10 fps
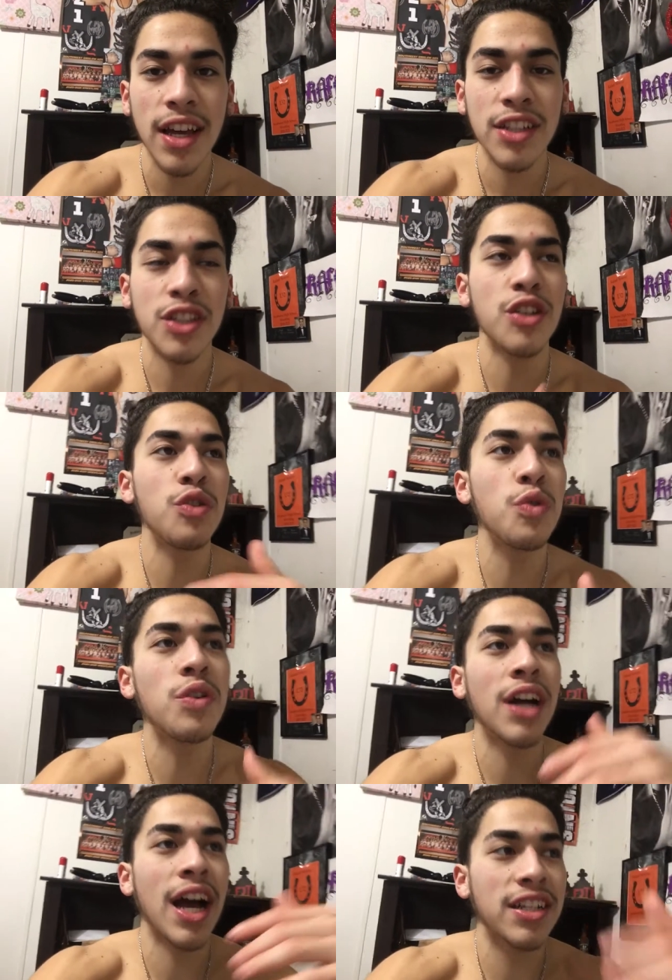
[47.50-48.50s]
to you
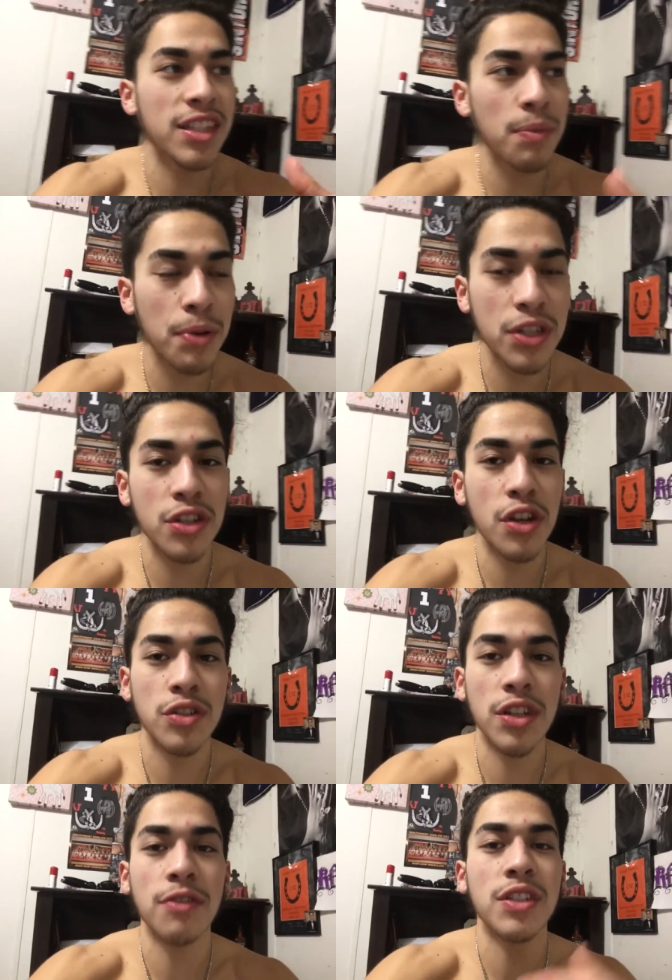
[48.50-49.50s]
constantly pushing
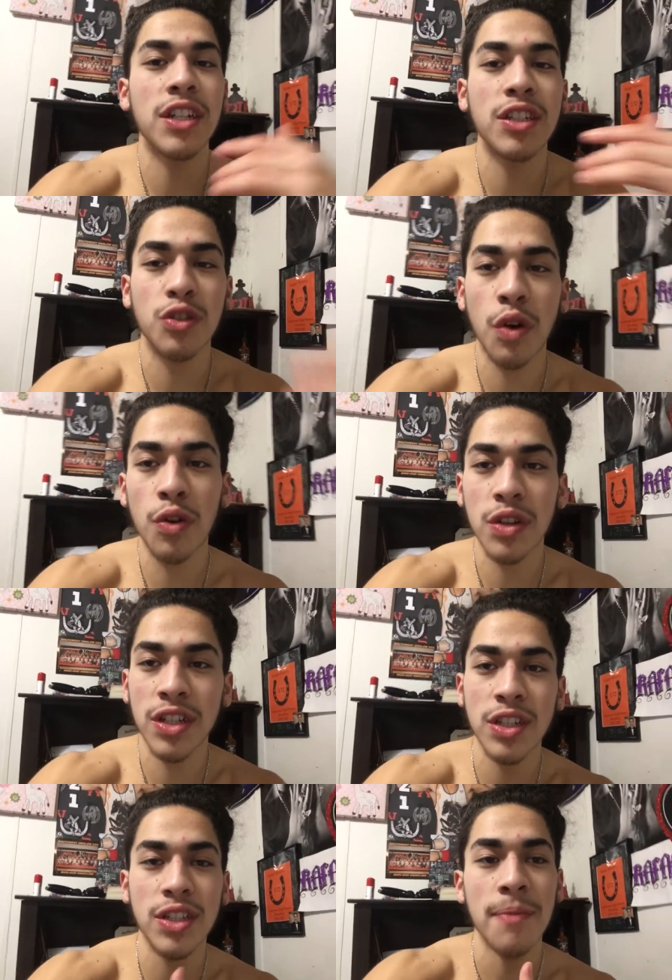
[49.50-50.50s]
yourself to this growth
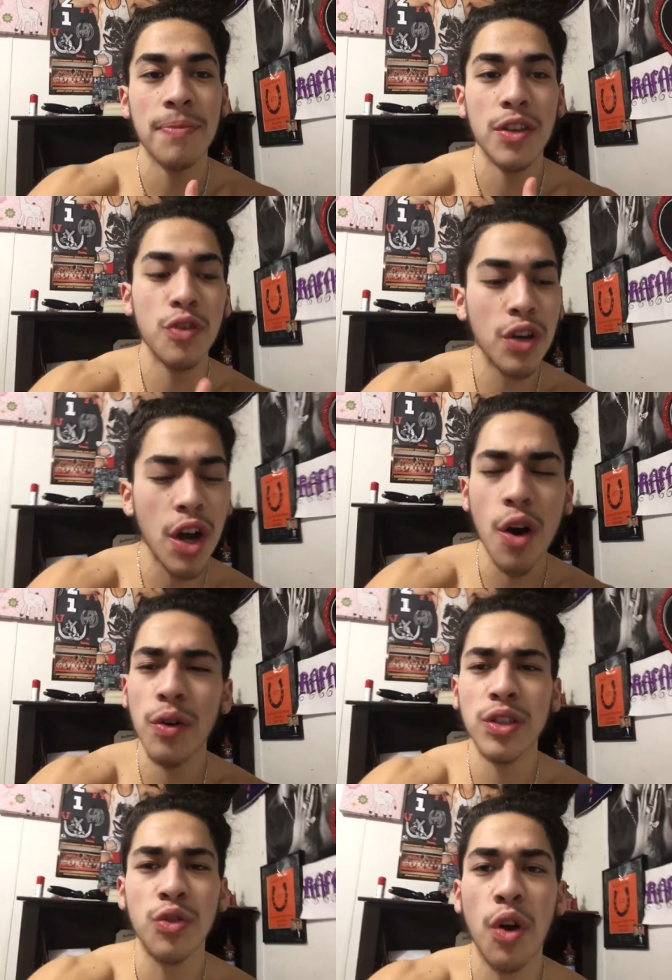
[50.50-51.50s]
because you can
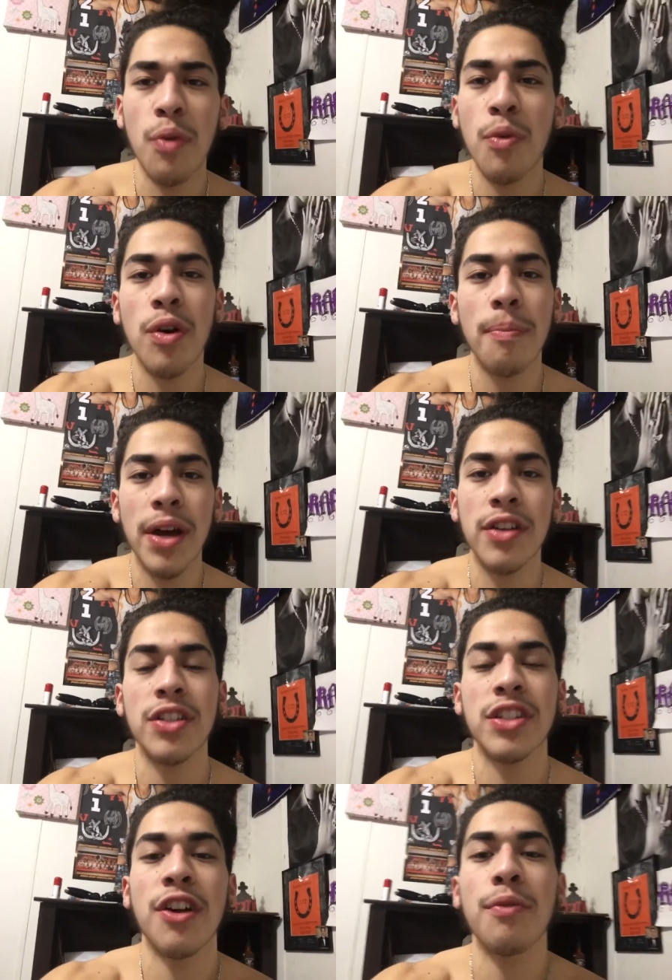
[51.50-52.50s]
always grow more and better
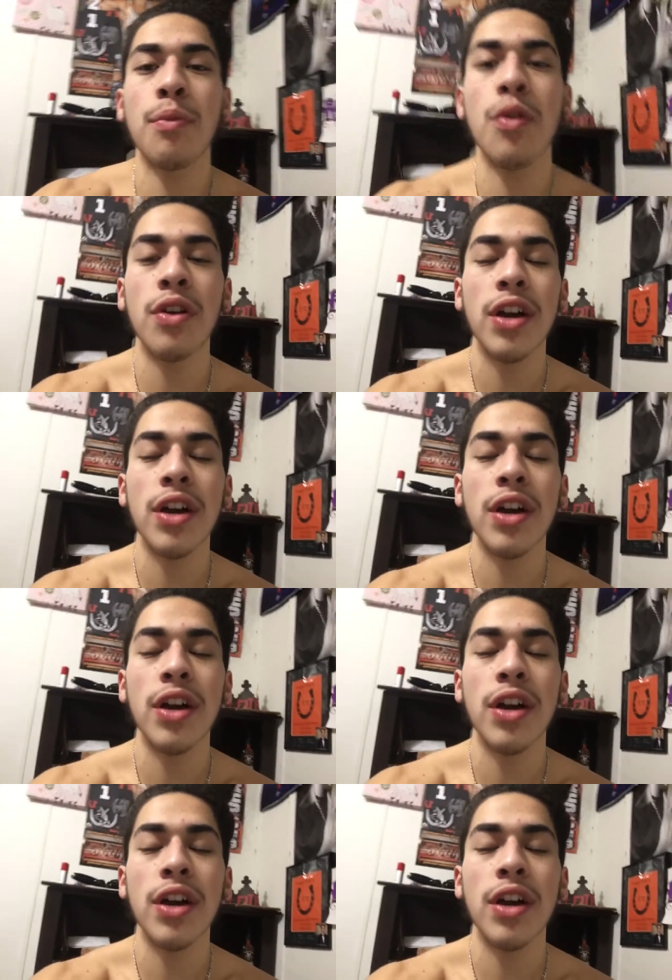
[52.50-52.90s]
yourself more.